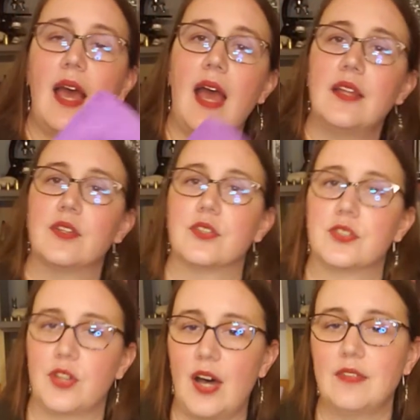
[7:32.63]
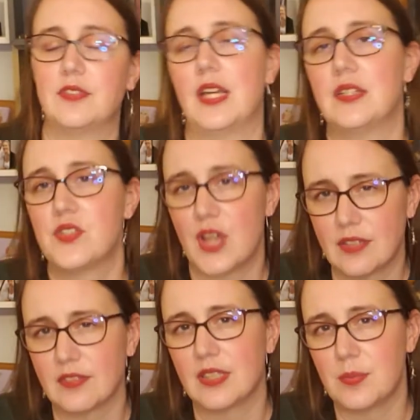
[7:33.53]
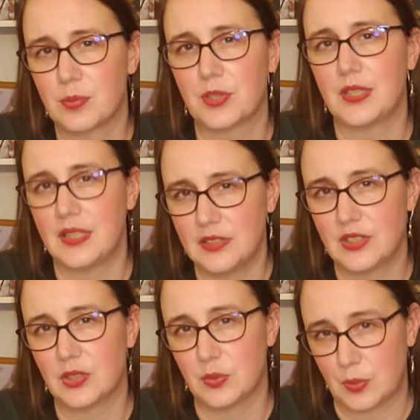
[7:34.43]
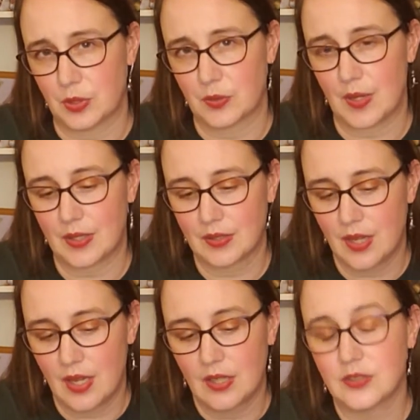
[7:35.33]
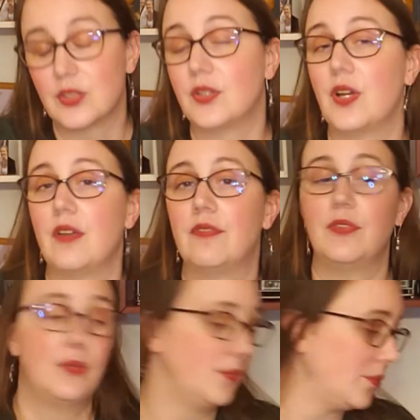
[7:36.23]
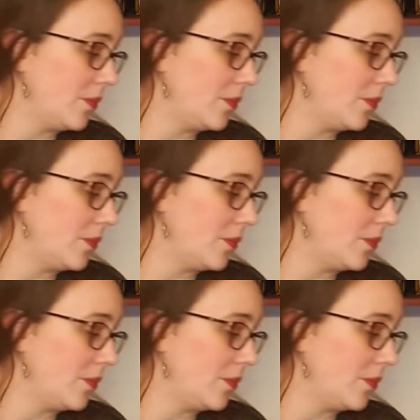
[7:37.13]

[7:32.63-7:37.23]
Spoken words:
and they're soft and generally pretty easy to work with. So if you